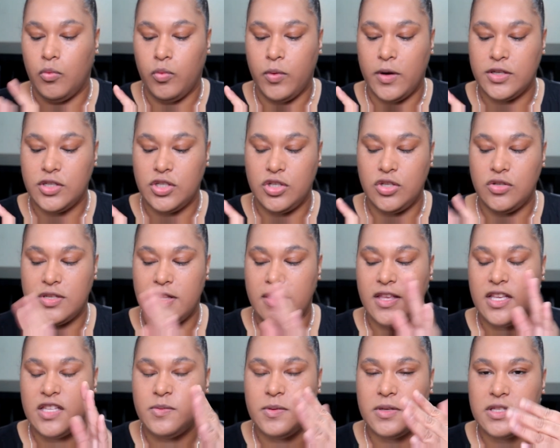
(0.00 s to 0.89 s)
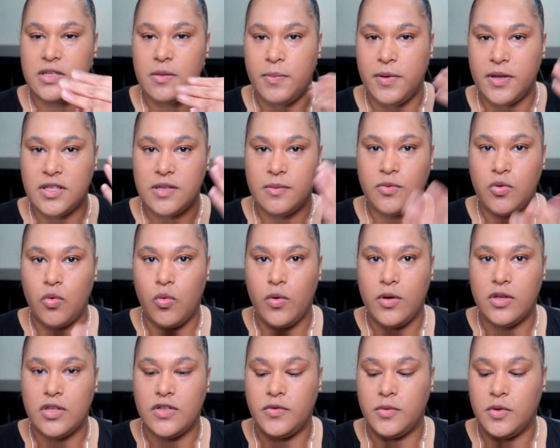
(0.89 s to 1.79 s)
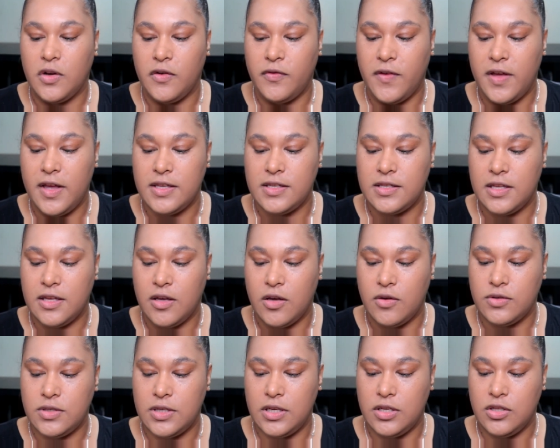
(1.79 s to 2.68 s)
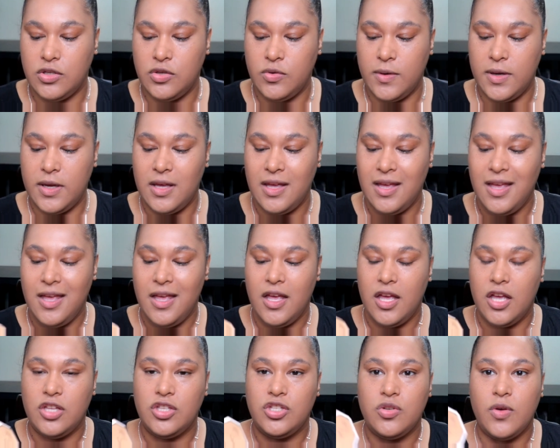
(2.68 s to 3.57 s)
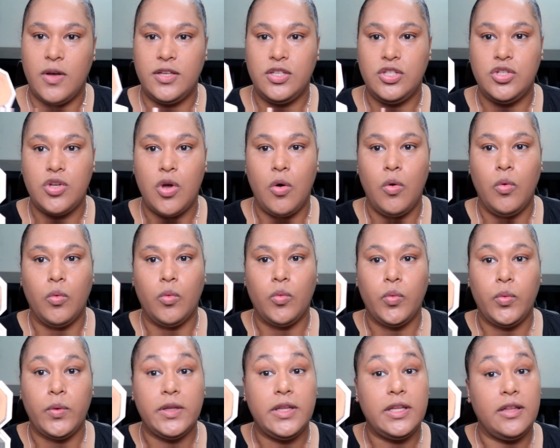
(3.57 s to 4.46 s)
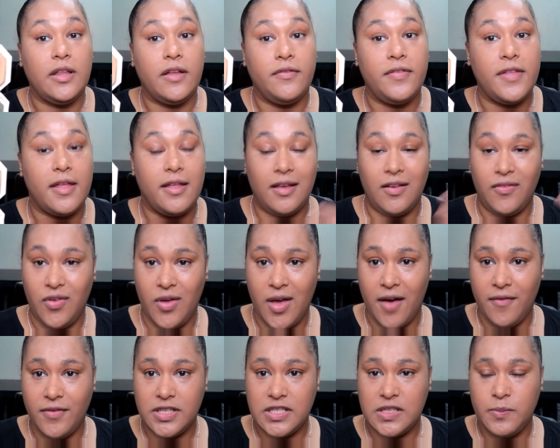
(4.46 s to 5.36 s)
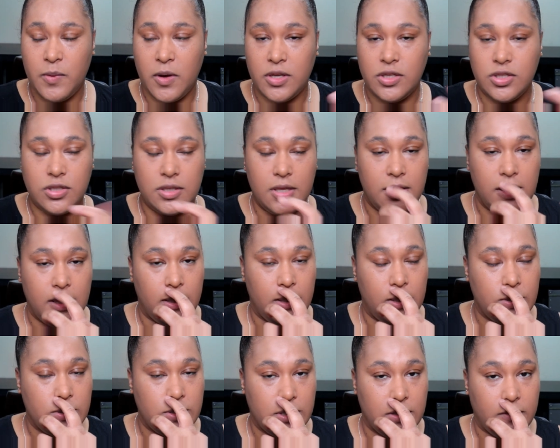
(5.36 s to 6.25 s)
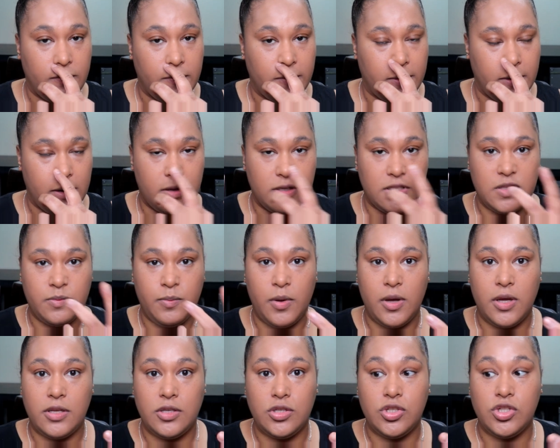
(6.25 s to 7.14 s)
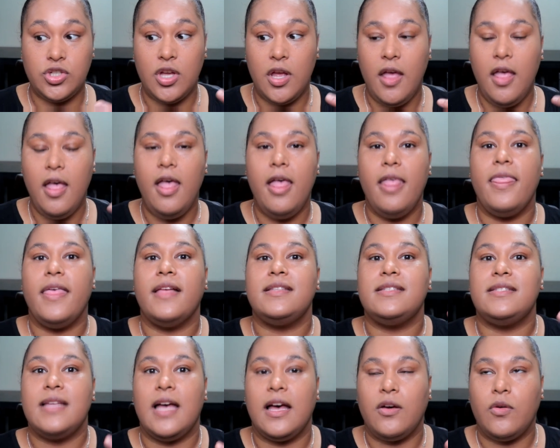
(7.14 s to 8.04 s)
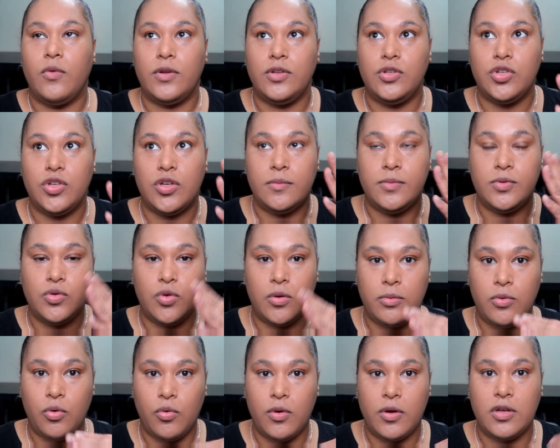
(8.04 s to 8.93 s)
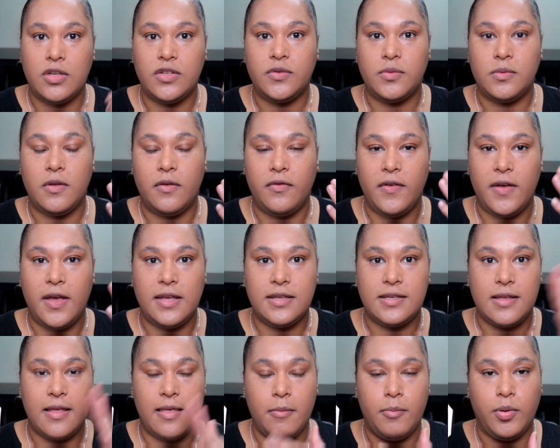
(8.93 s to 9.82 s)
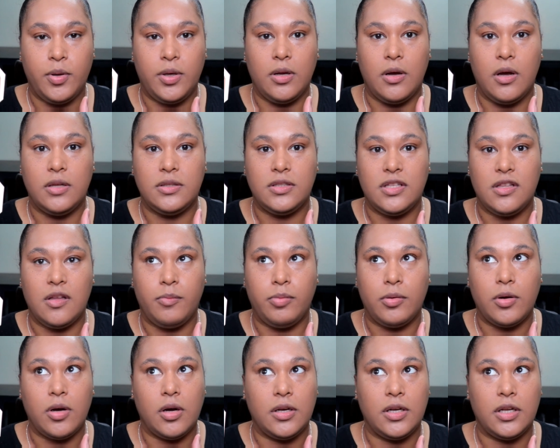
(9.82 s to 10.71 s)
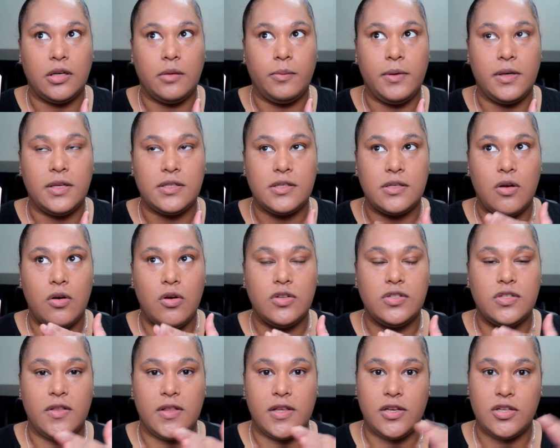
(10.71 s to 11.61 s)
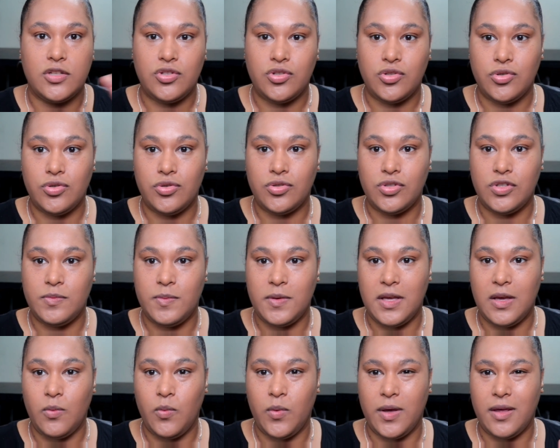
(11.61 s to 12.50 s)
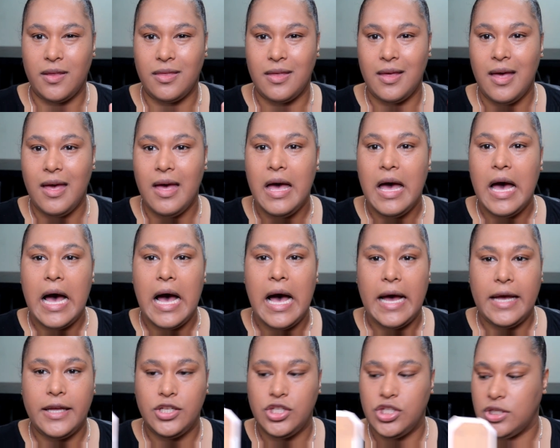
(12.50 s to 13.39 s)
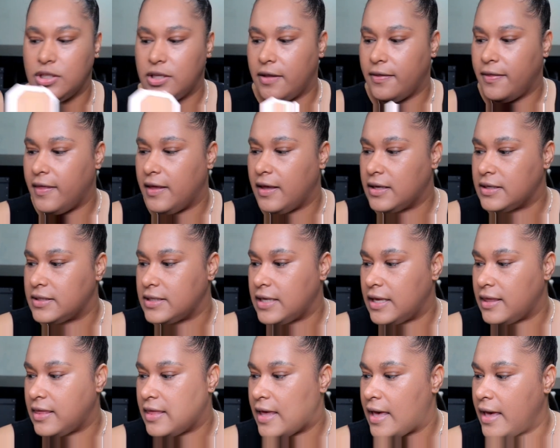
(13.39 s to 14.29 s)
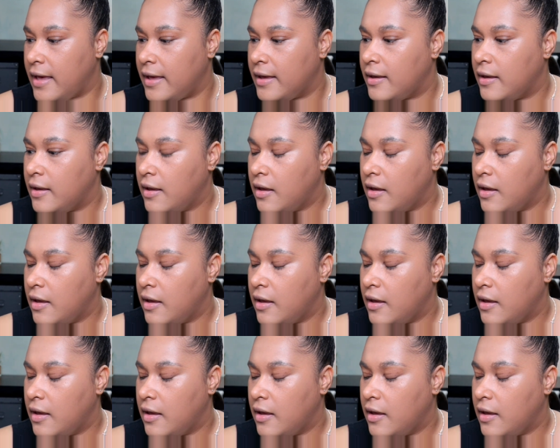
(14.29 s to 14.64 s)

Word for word: Residues. I think it's because it picks up the oils from your face and then goes into it, and so I don't really love that. Like, if you have a sponge, I think you should figure out a sponge that's not going to absorb the oils from the face and then put it onto the product, because it also then concerns me with hygiene and things like that